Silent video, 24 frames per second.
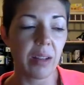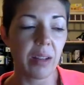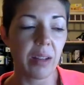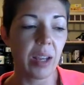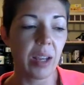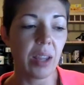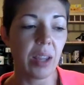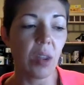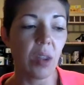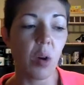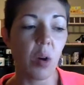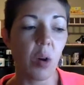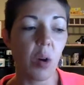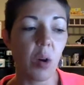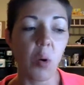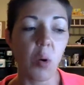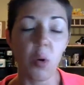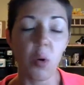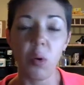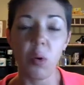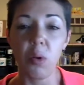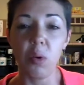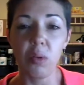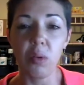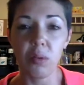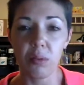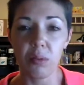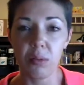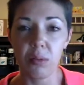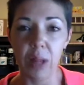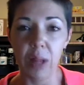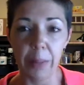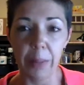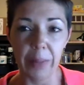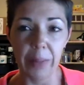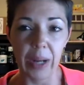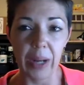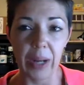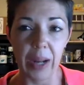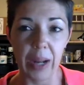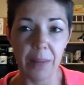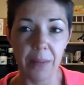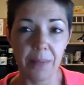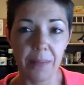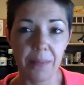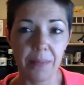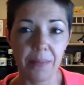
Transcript: in the whole company.